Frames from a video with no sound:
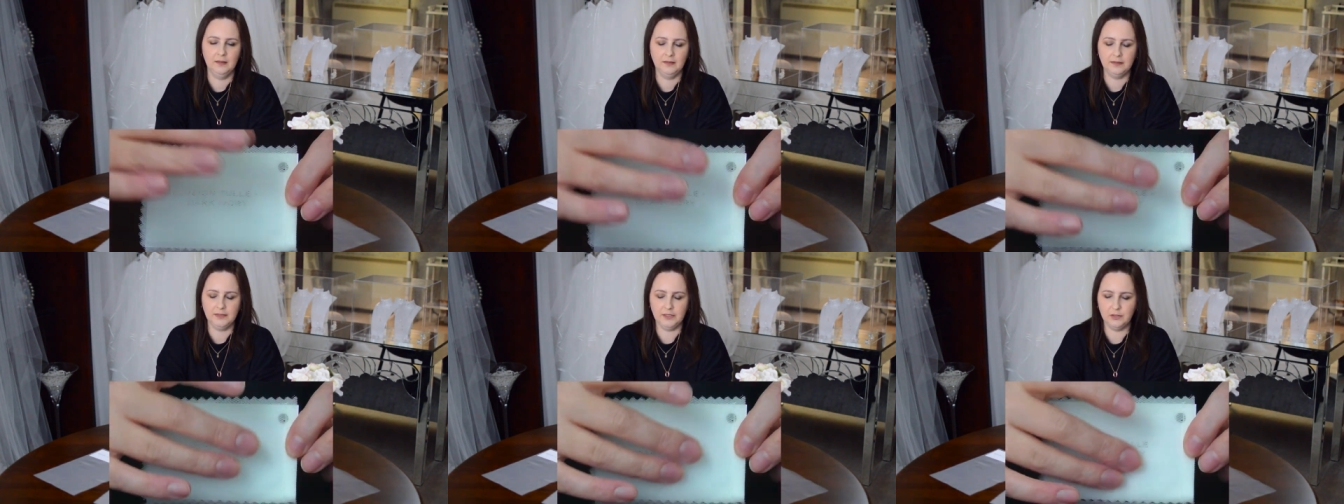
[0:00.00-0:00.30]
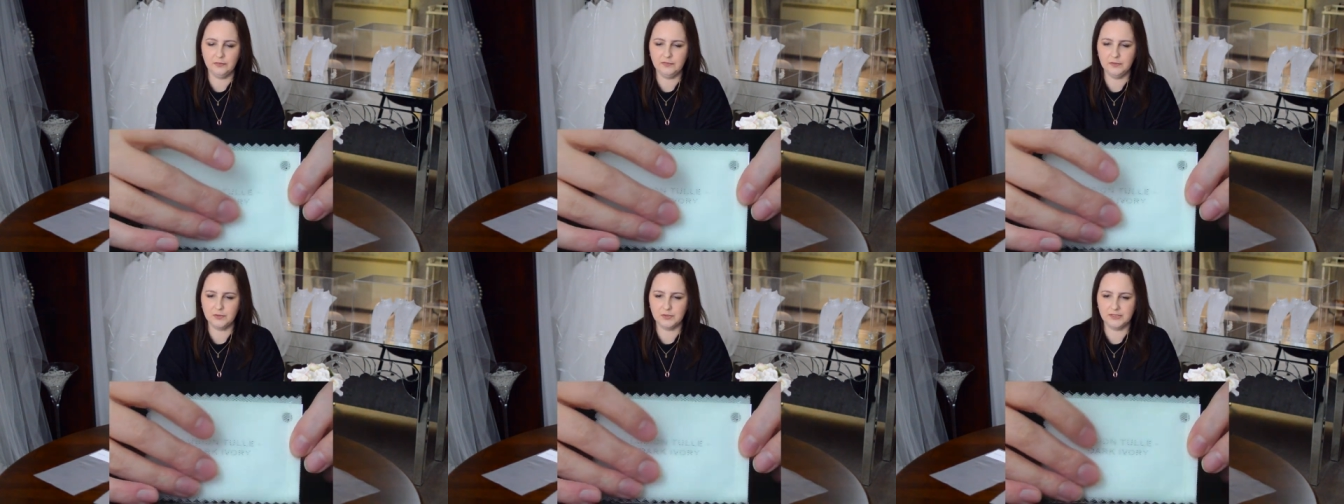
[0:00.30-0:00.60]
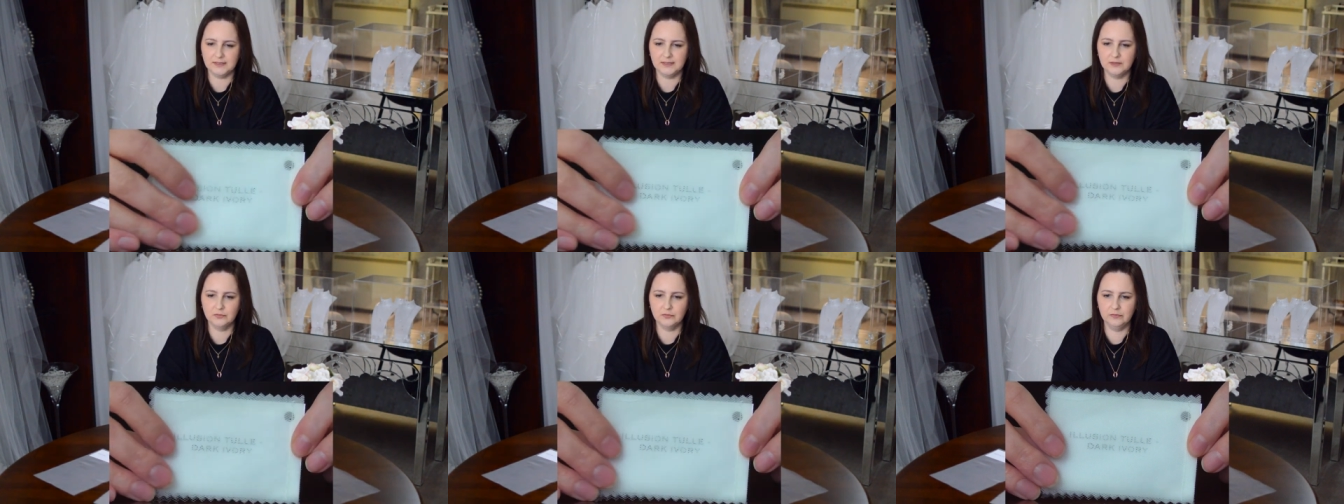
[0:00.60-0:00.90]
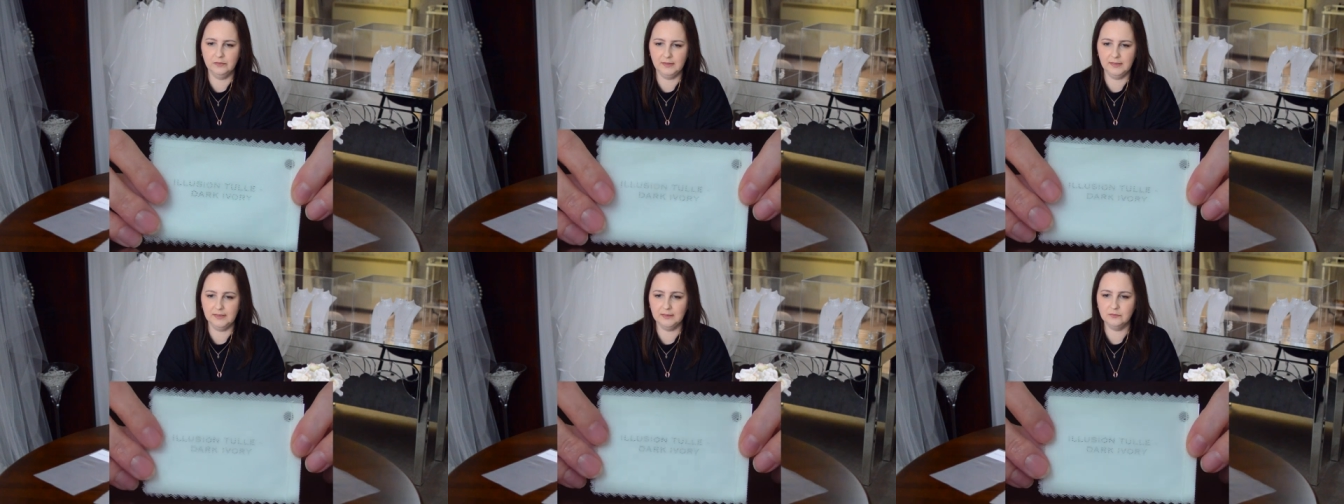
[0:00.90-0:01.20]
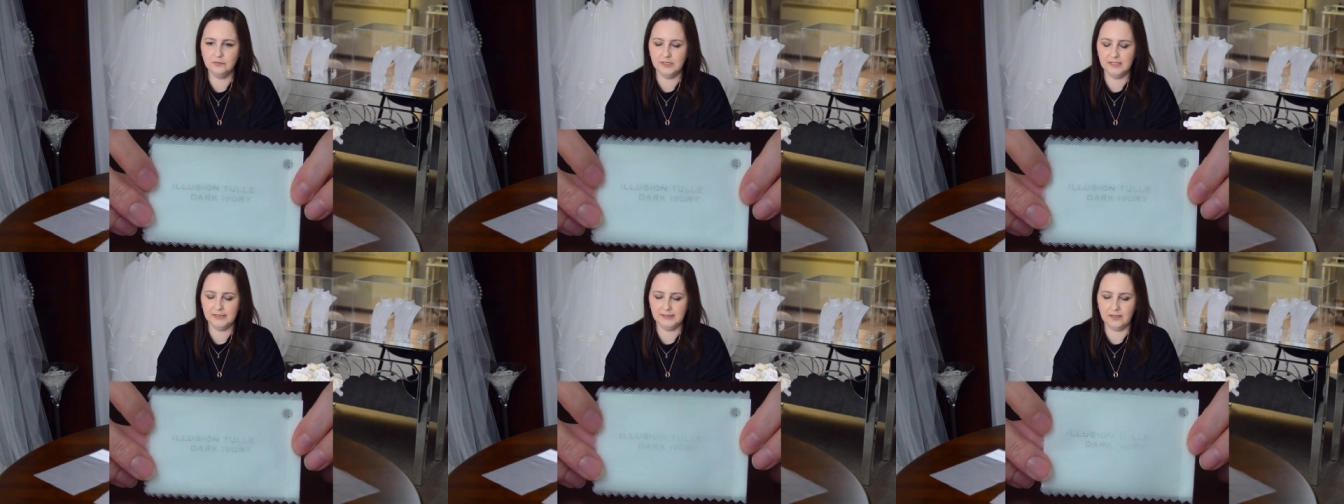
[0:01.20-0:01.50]
you know, if your dress is
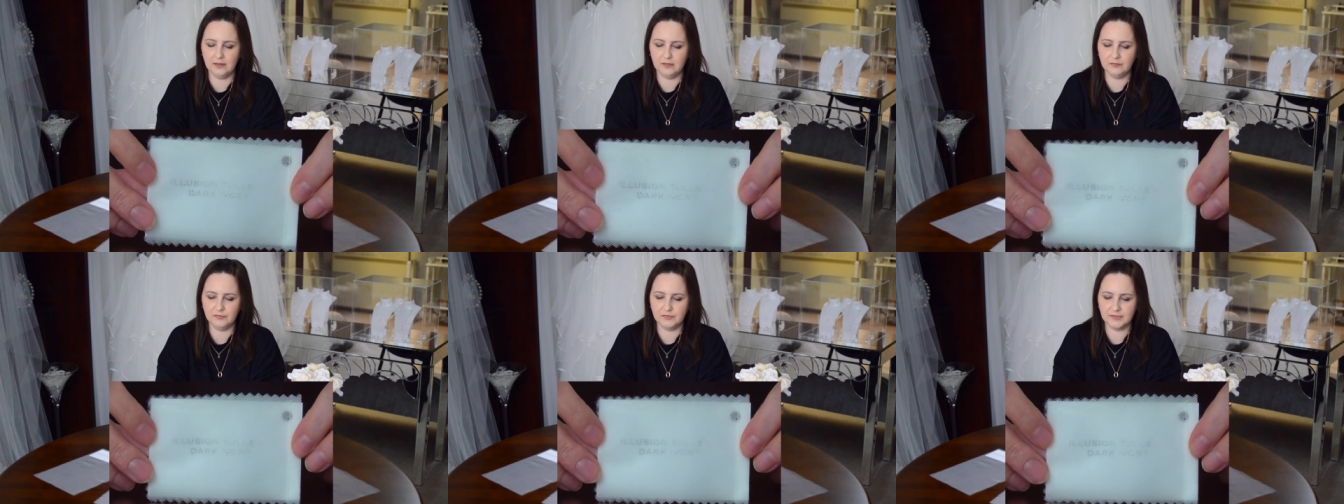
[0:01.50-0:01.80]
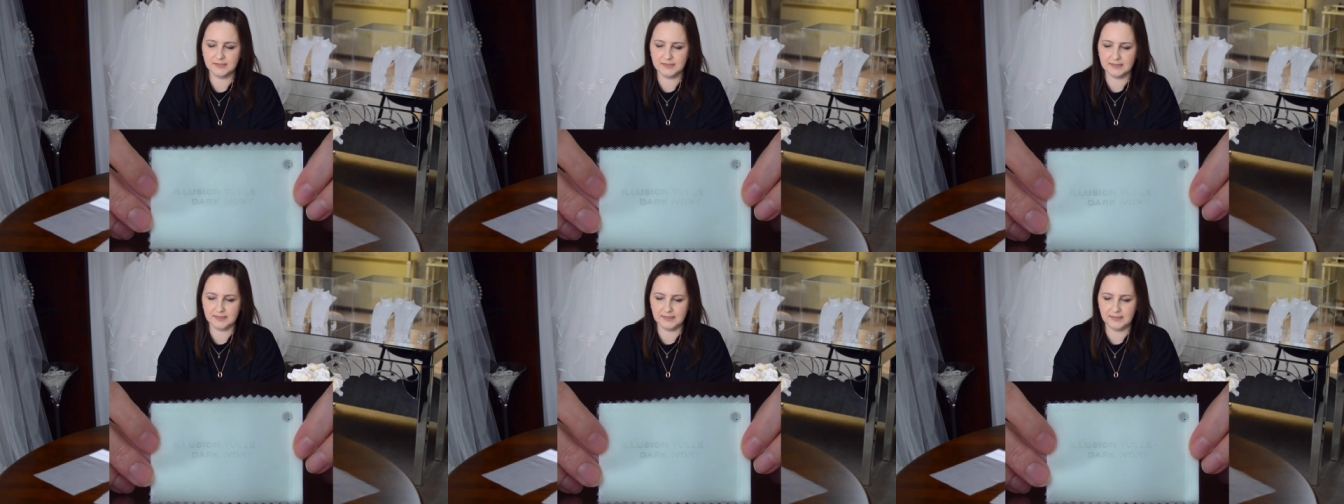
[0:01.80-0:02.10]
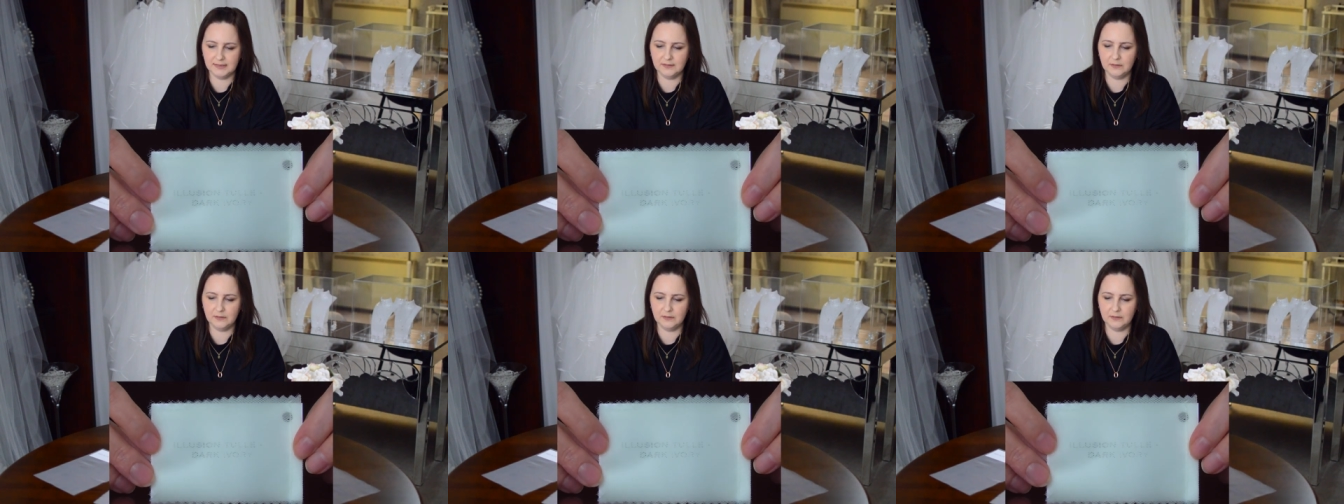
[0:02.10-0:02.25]
really obviously